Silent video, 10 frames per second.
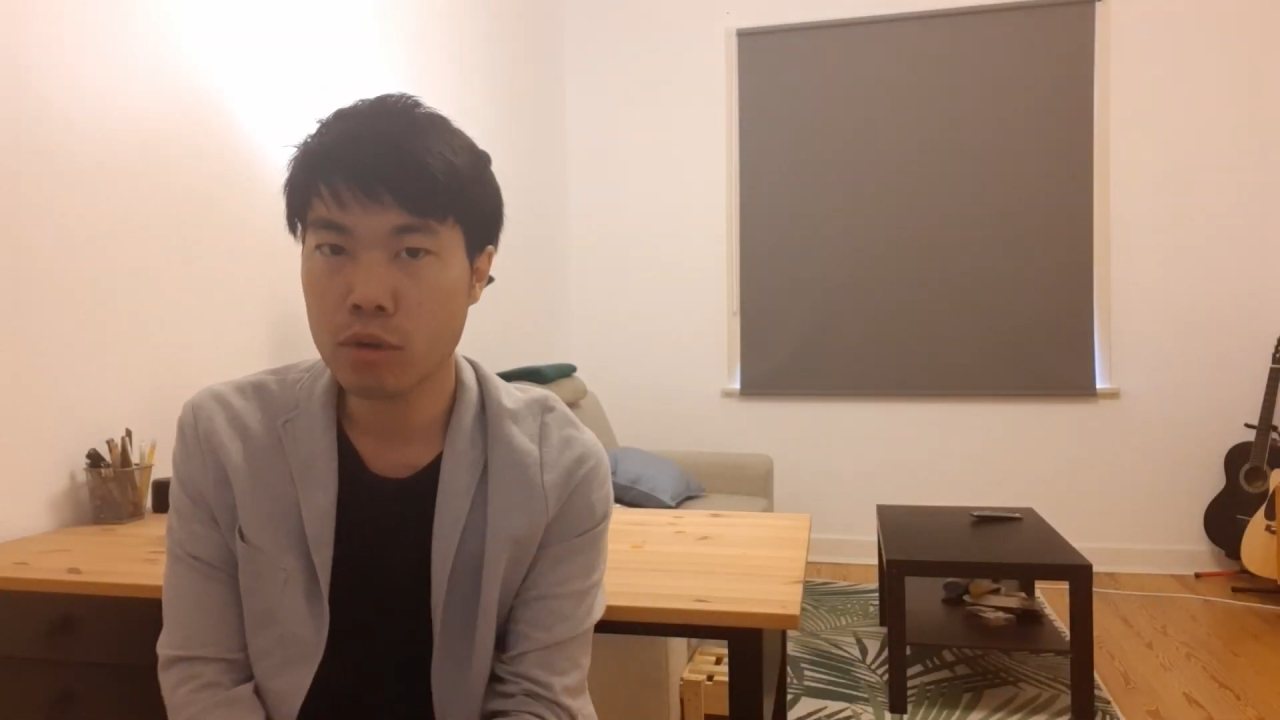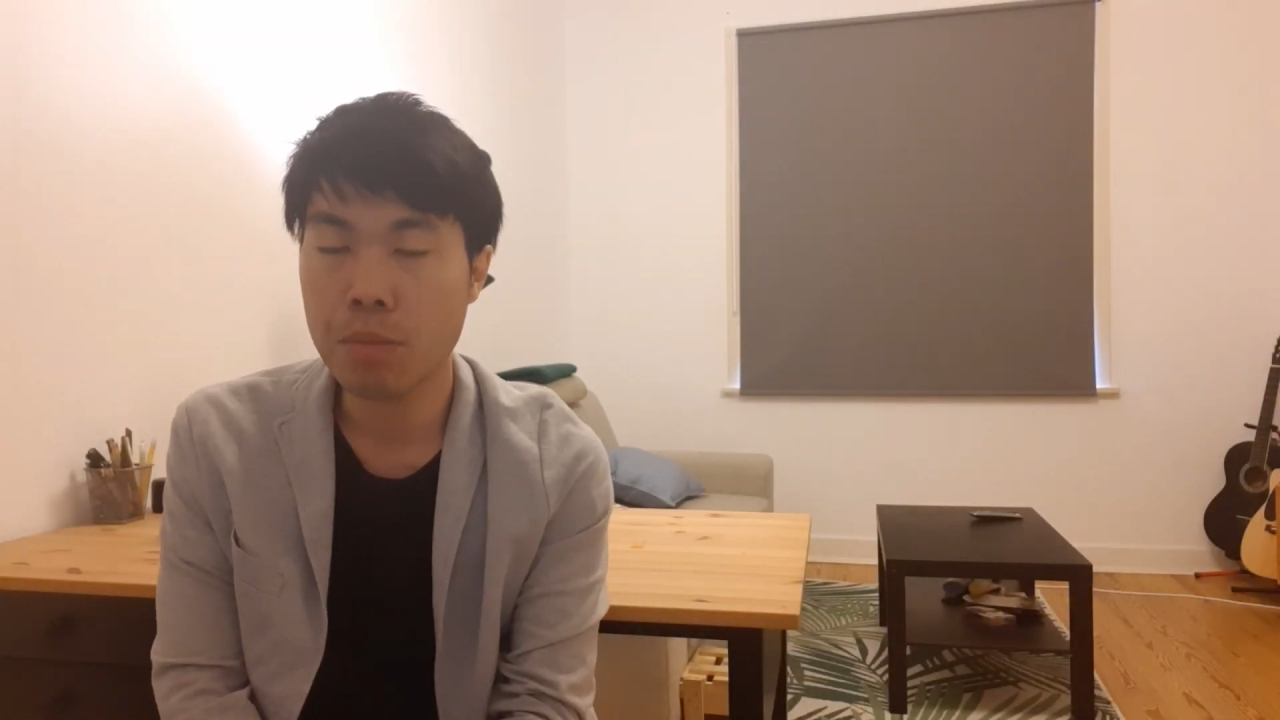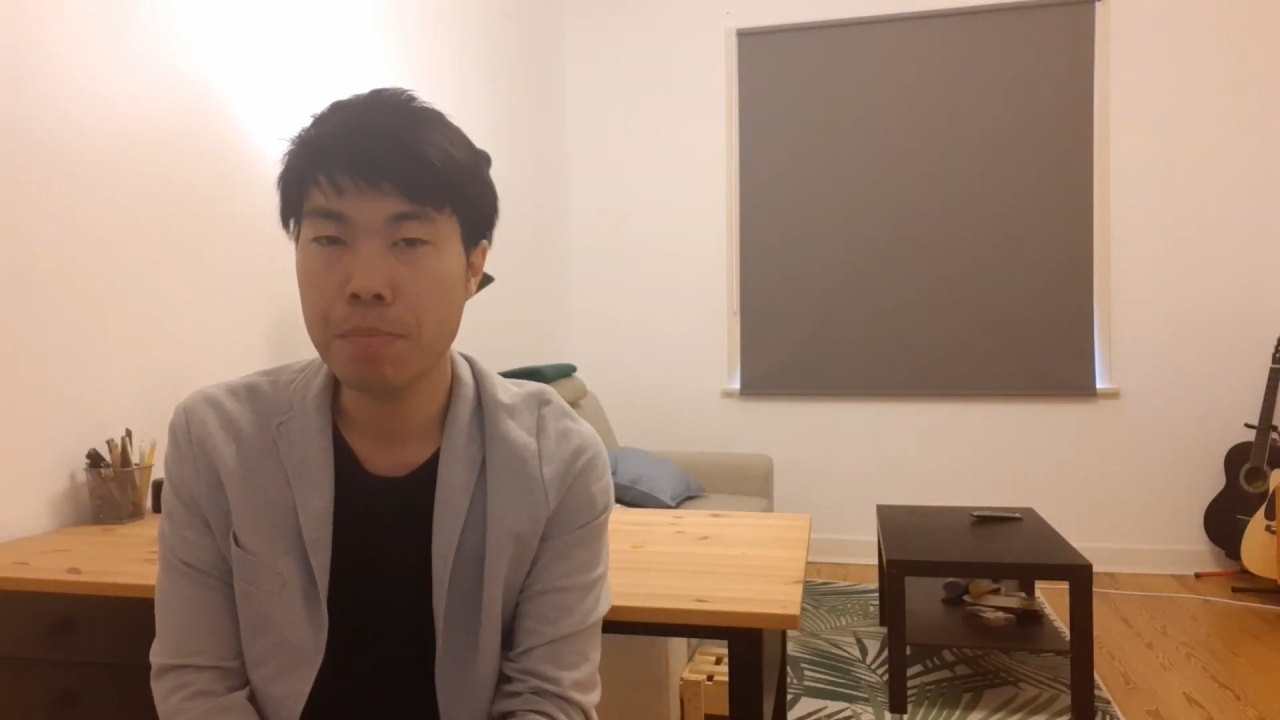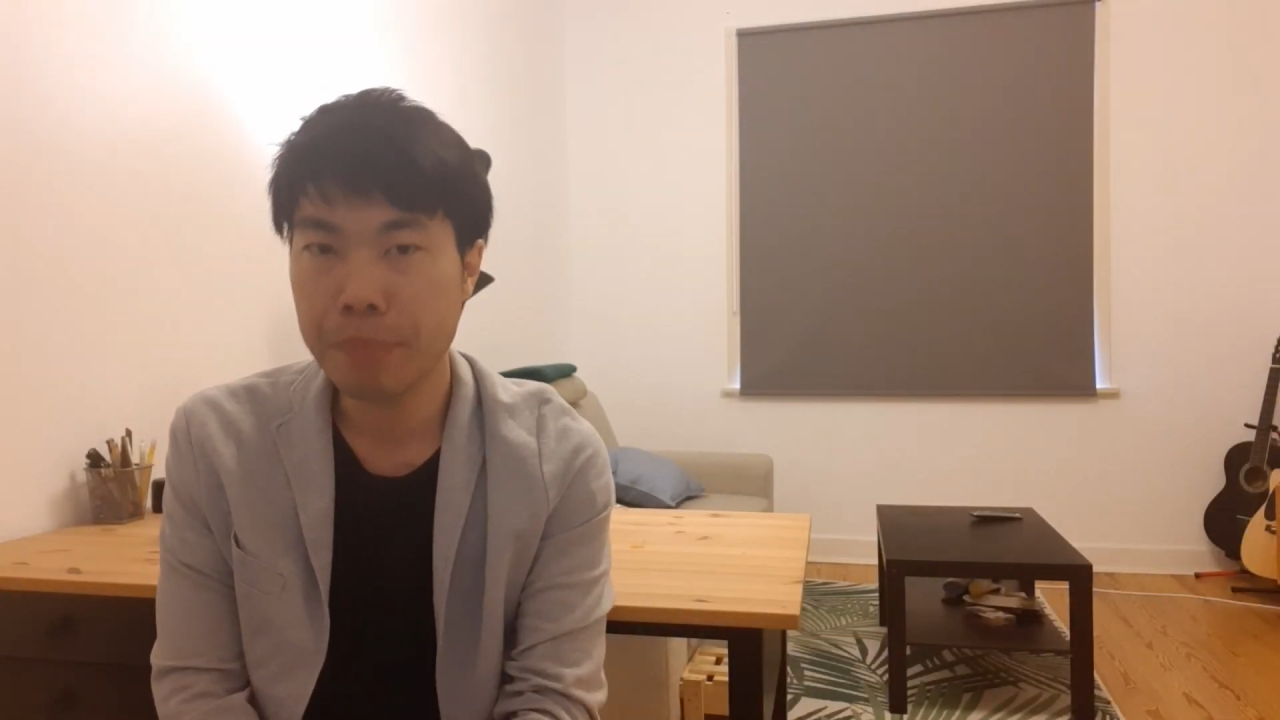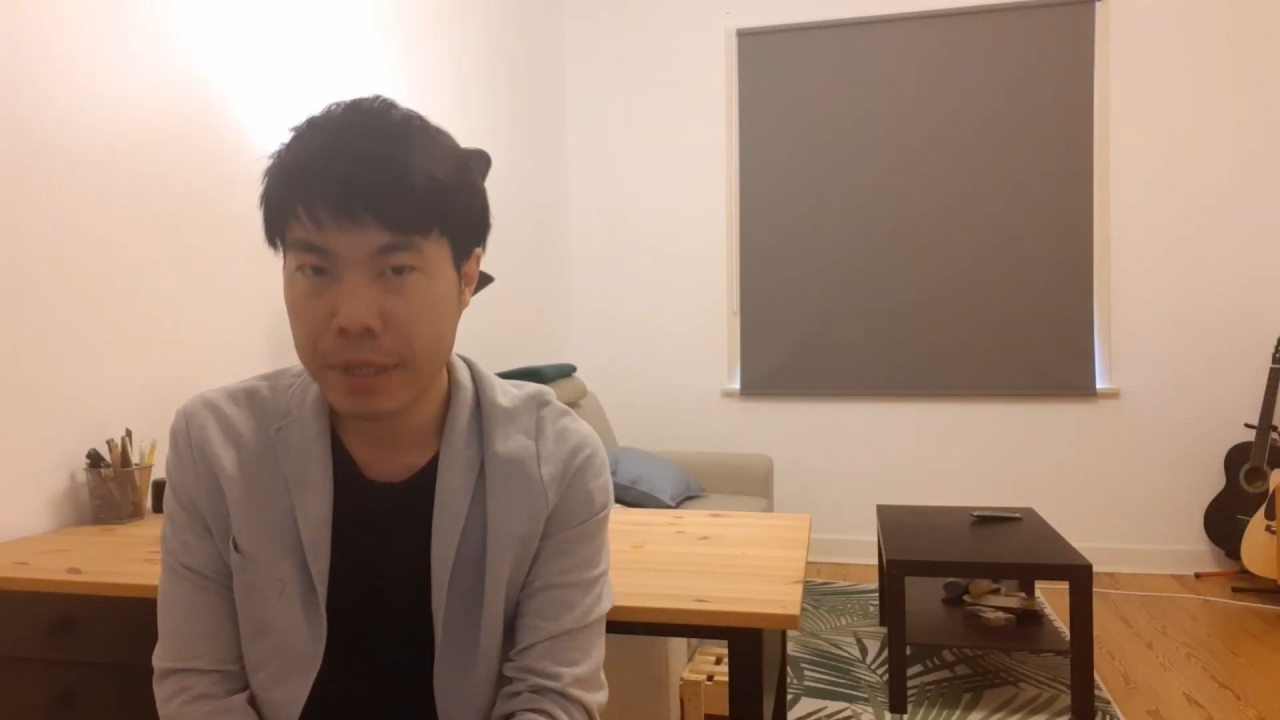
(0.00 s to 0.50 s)

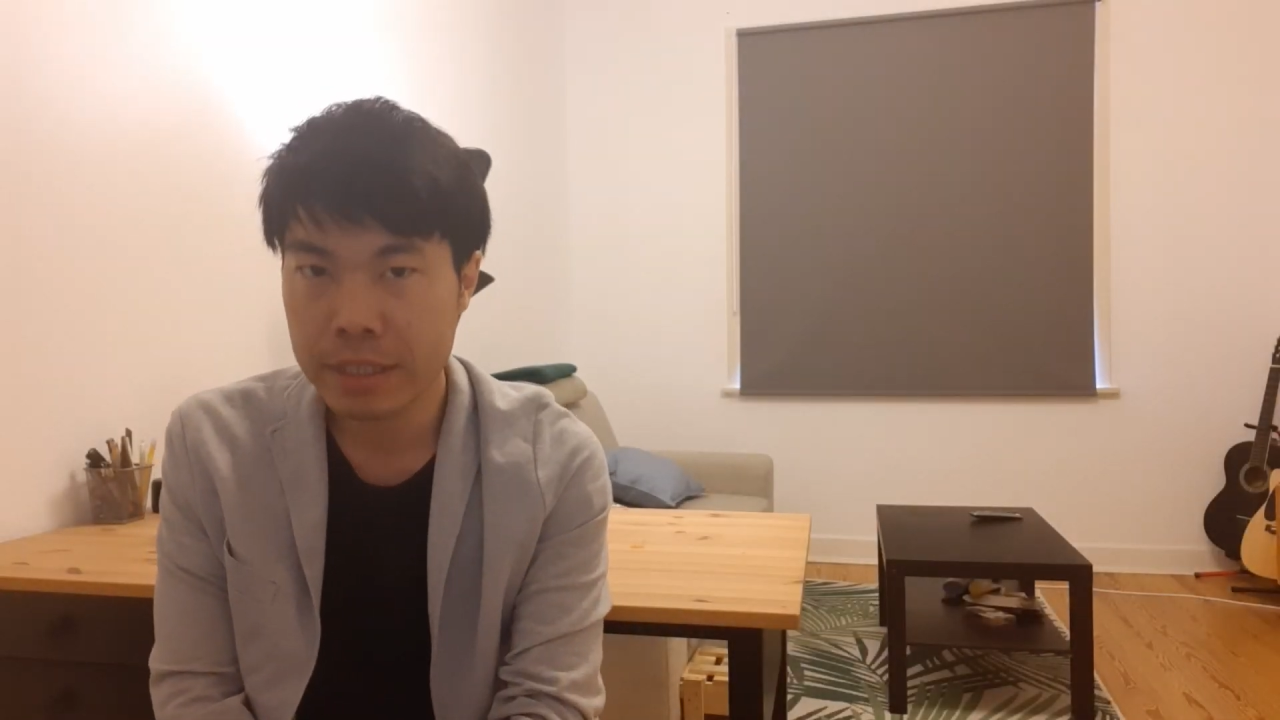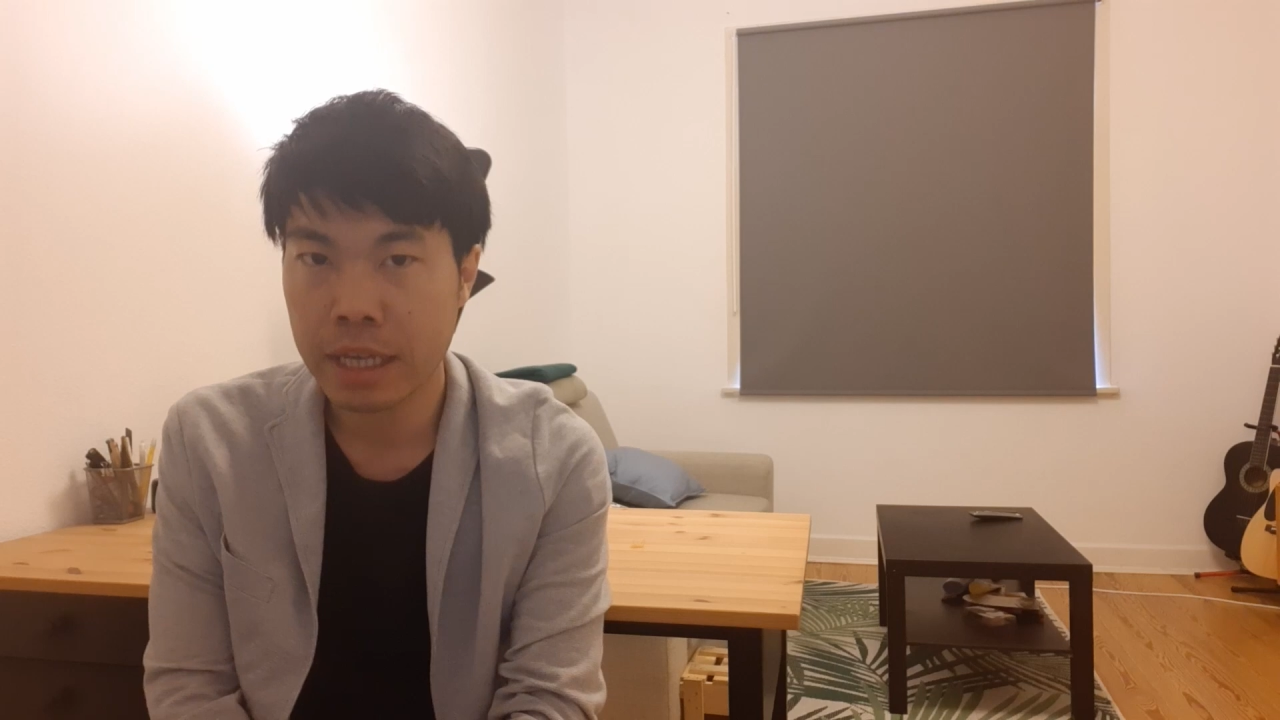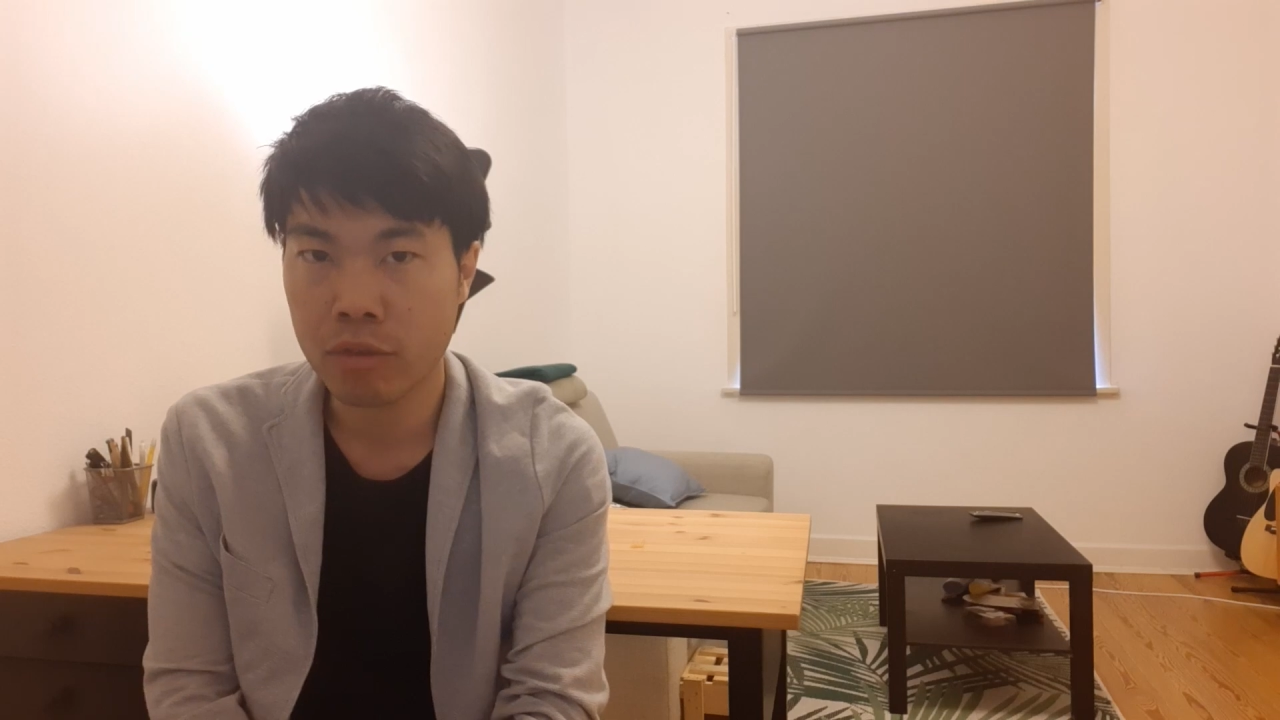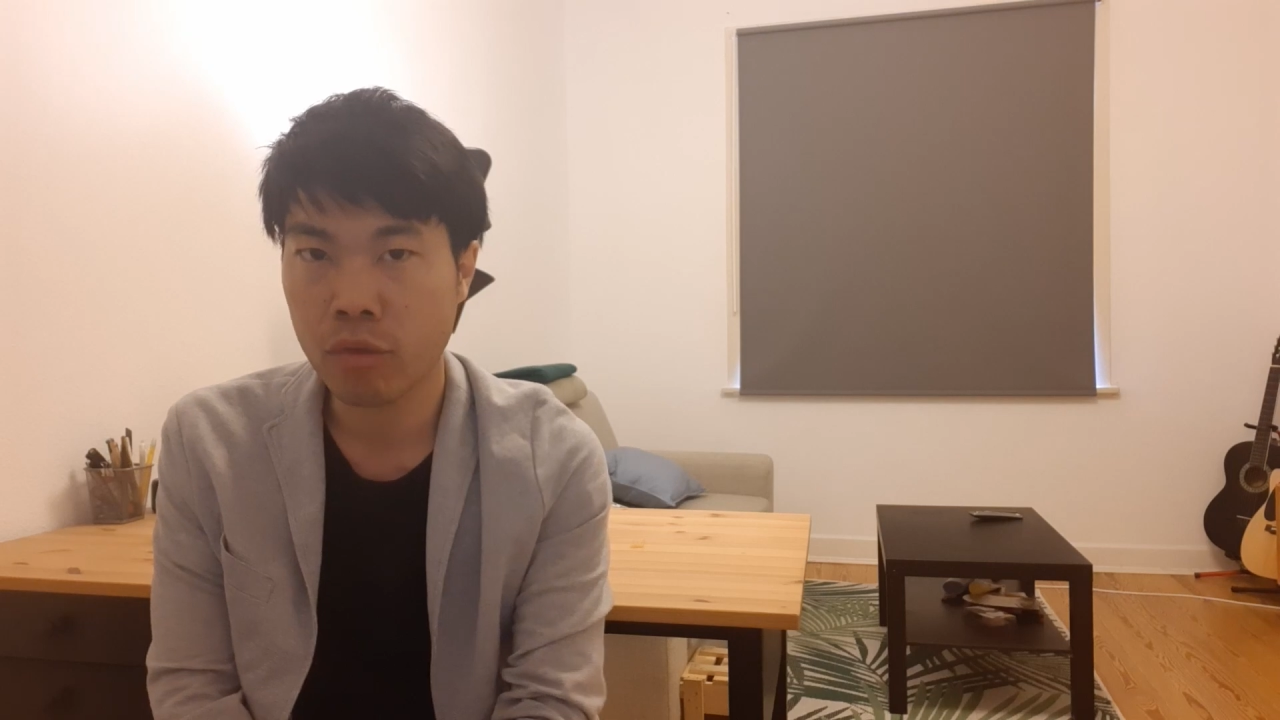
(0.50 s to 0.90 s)
common mistake